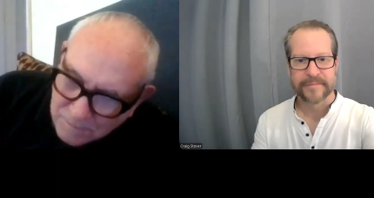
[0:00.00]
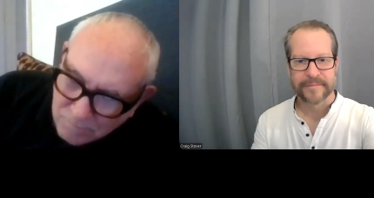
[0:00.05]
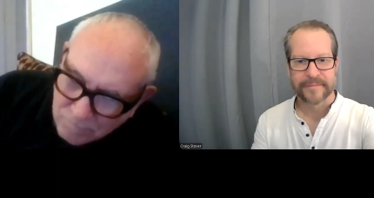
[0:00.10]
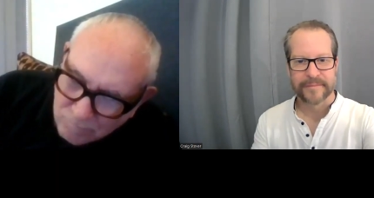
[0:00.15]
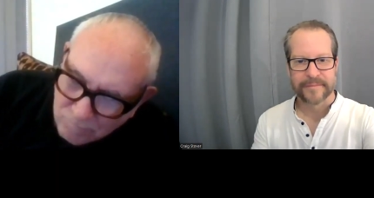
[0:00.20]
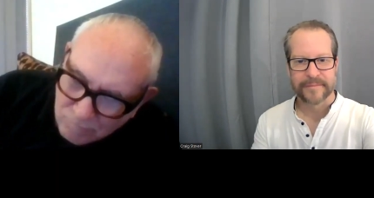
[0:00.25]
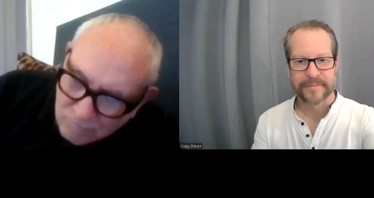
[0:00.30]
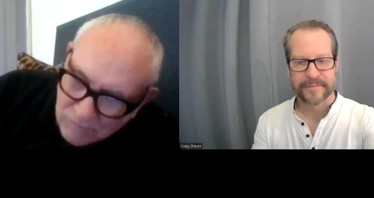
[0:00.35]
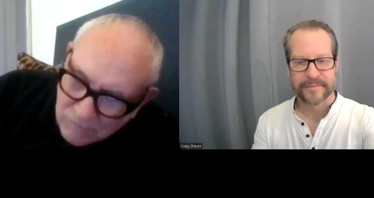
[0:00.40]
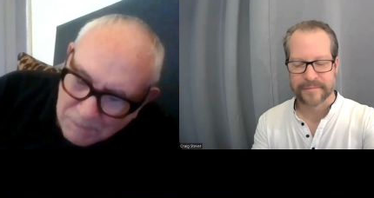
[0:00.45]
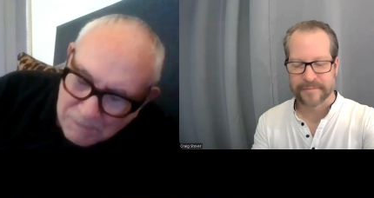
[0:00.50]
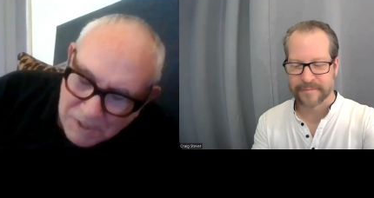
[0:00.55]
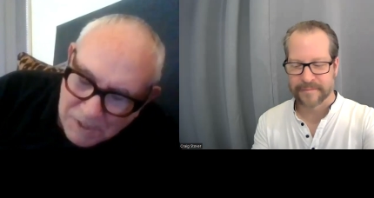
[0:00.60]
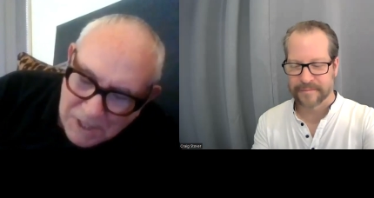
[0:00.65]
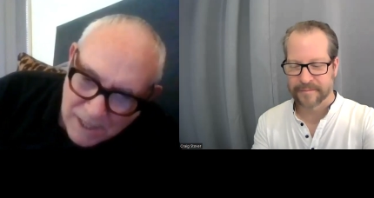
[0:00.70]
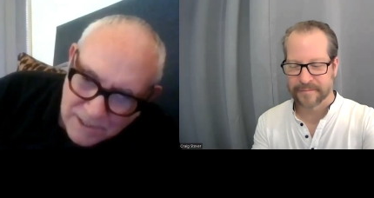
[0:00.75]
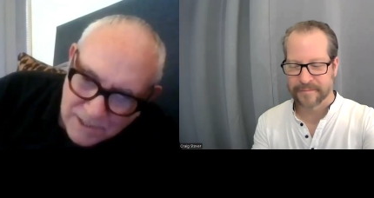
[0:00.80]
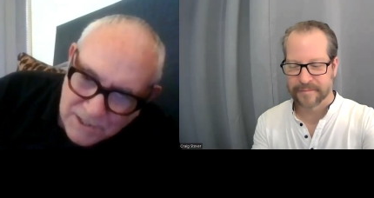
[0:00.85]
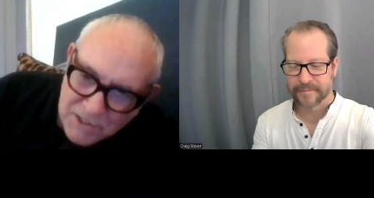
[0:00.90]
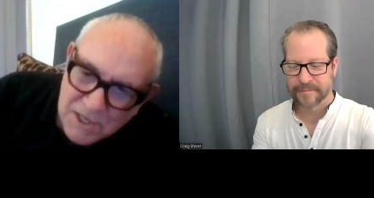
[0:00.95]
Speaker 1: Mm-hmm. I
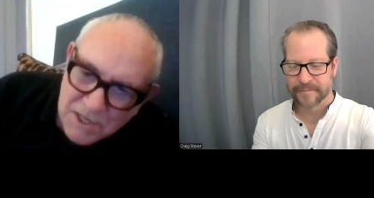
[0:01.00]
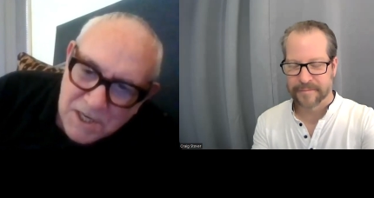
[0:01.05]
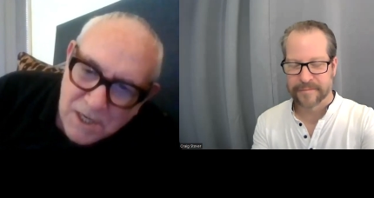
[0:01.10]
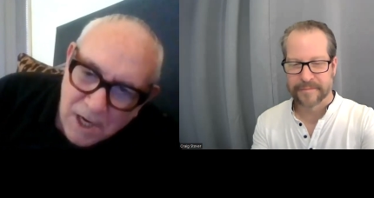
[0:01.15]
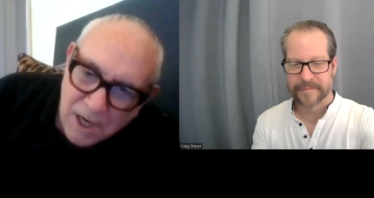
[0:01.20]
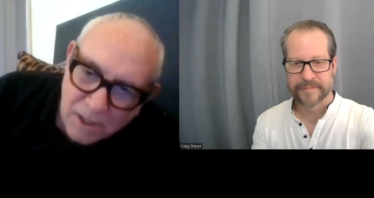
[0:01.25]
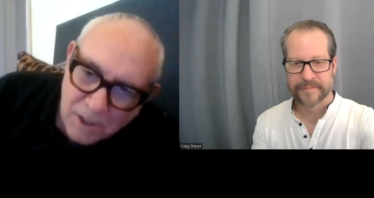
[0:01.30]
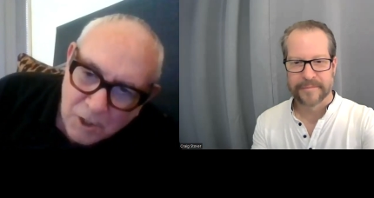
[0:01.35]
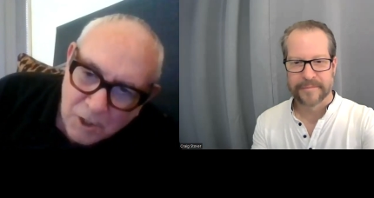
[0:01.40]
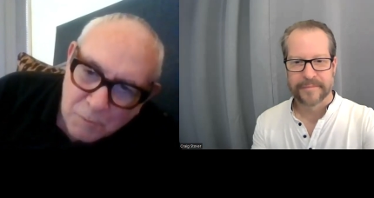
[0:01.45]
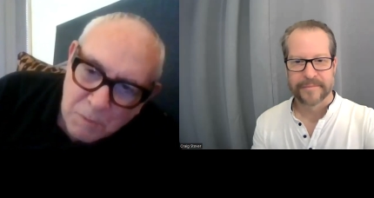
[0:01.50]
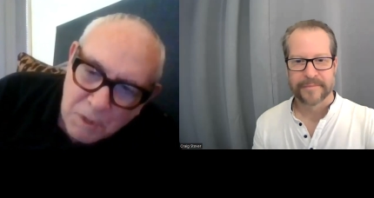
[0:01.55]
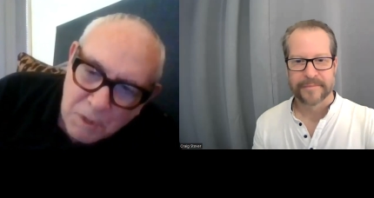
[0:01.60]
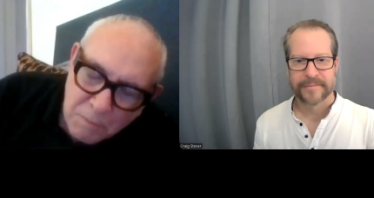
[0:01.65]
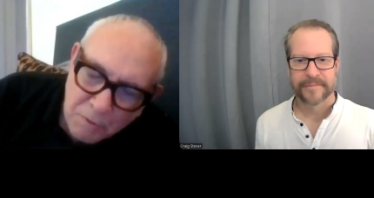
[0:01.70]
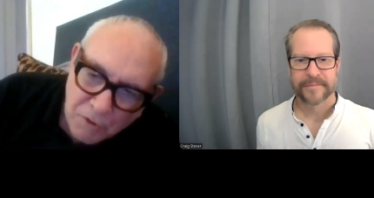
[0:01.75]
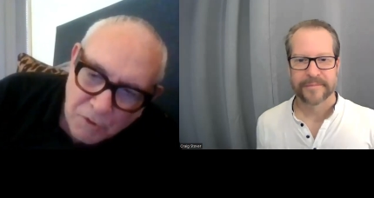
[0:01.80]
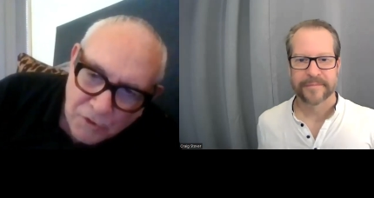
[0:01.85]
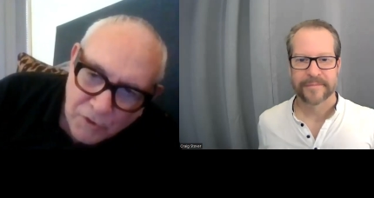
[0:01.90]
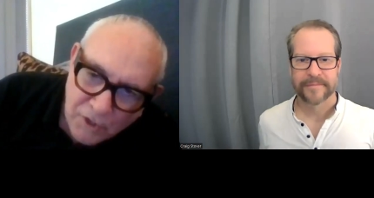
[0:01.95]
mean, I see color.
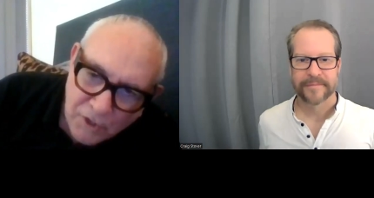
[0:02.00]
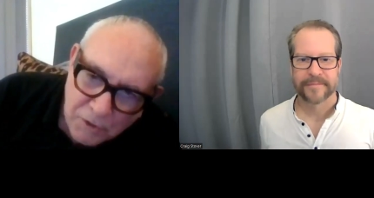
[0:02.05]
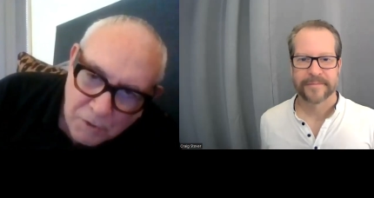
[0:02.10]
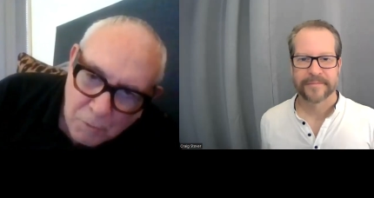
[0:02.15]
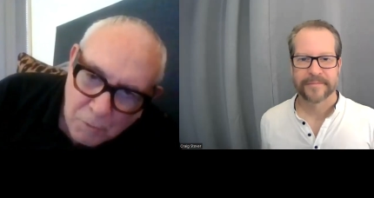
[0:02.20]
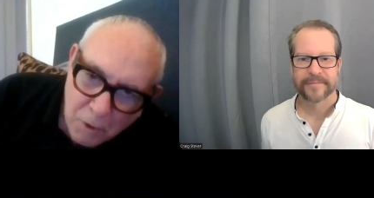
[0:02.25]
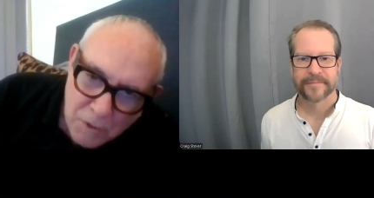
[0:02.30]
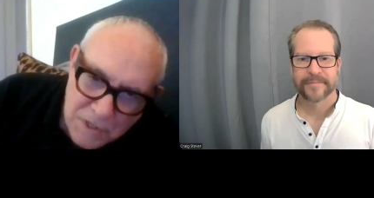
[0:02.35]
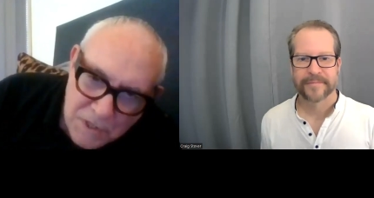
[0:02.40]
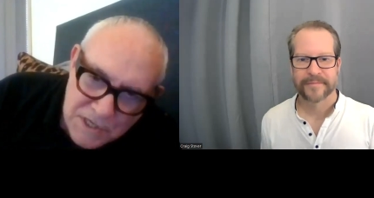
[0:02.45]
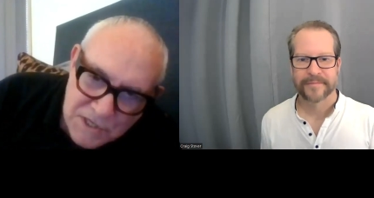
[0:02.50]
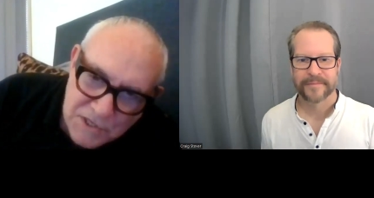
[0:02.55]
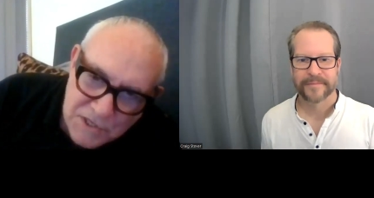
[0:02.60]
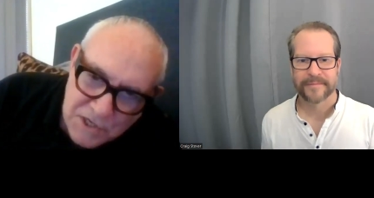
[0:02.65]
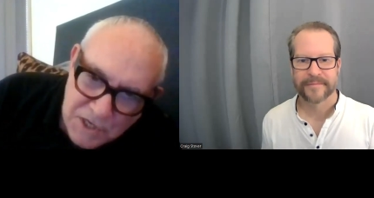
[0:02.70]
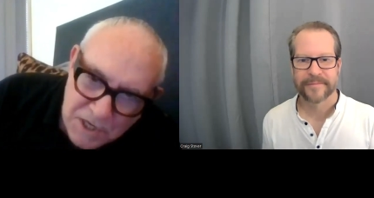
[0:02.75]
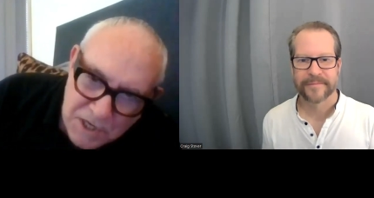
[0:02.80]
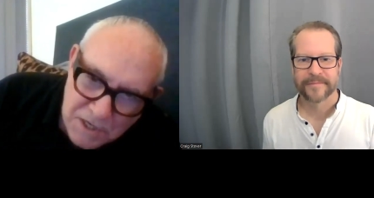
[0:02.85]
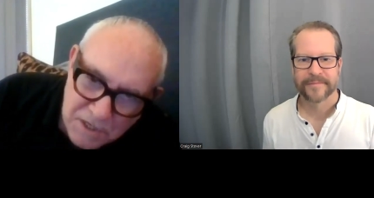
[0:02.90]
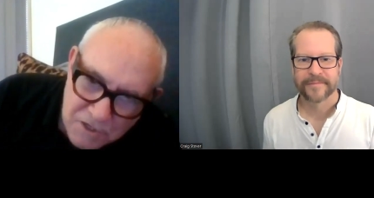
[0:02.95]
People think you only
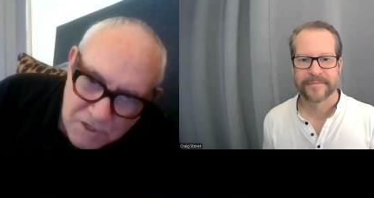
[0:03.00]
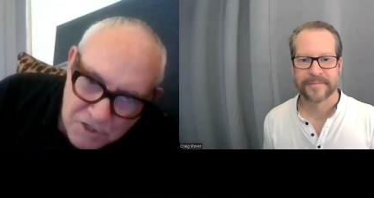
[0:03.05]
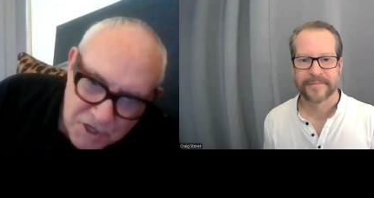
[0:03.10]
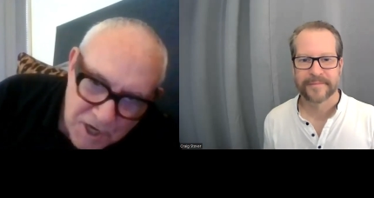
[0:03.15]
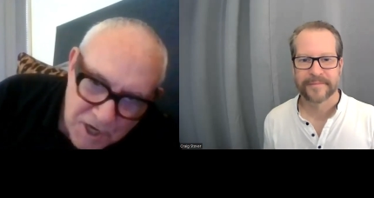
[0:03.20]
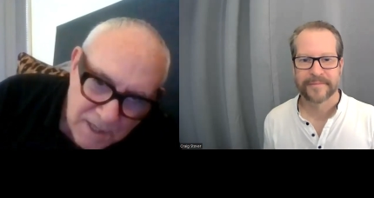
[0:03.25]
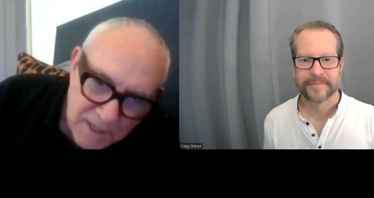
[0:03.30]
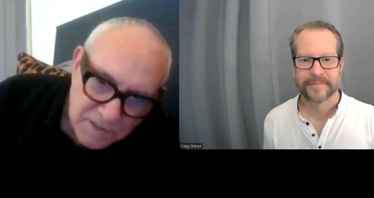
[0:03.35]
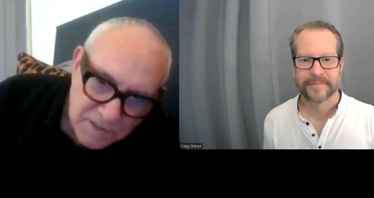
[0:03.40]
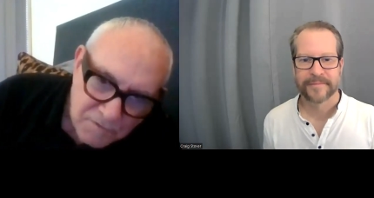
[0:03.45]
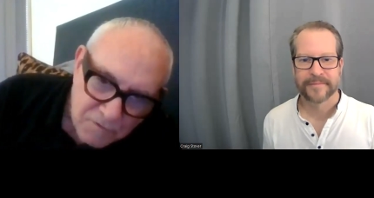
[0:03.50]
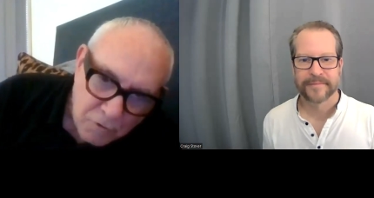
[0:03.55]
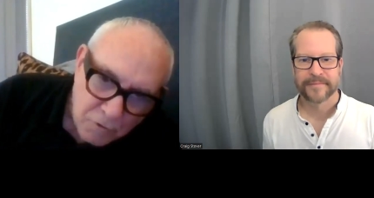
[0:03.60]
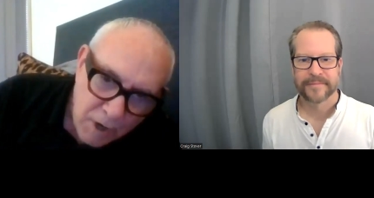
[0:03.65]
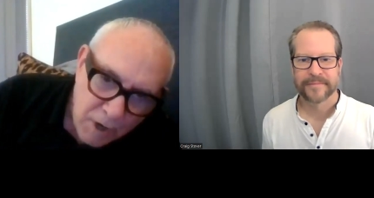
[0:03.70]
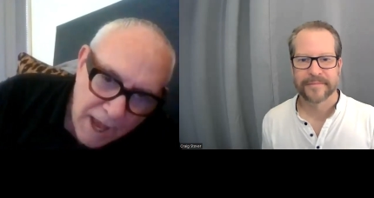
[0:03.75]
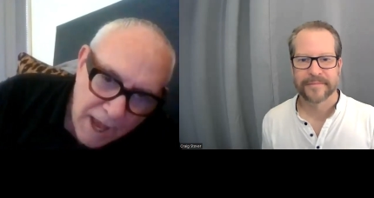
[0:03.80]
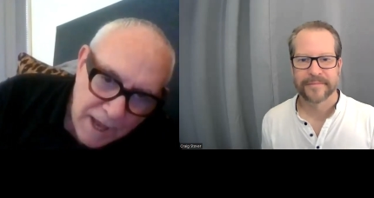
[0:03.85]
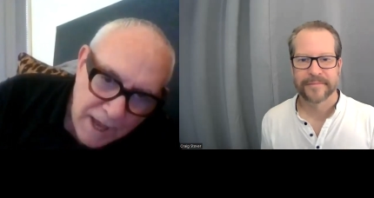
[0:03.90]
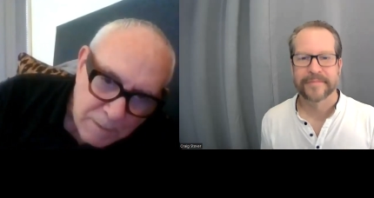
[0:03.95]
see in shades of
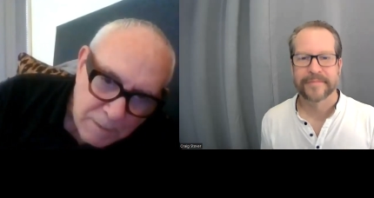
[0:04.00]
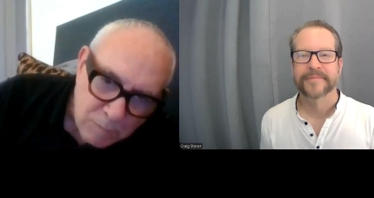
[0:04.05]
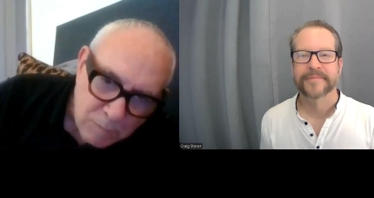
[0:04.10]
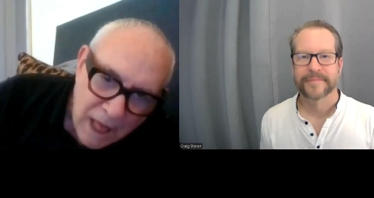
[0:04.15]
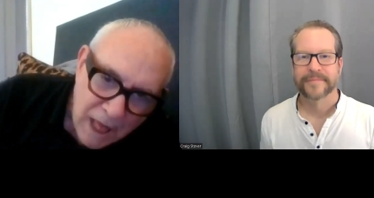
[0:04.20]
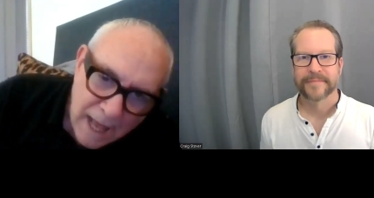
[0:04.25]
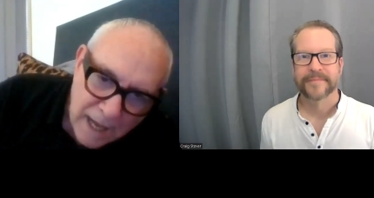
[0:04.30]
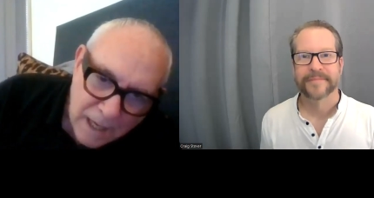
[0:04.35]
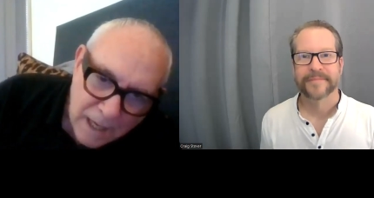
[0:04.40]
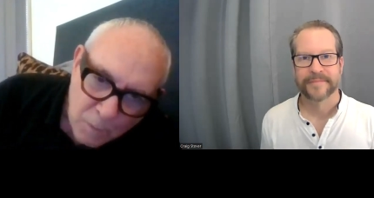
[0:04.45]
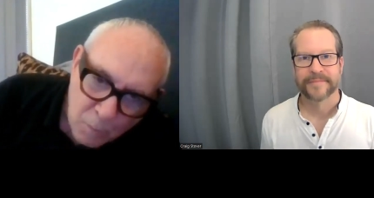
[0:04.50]
gray and black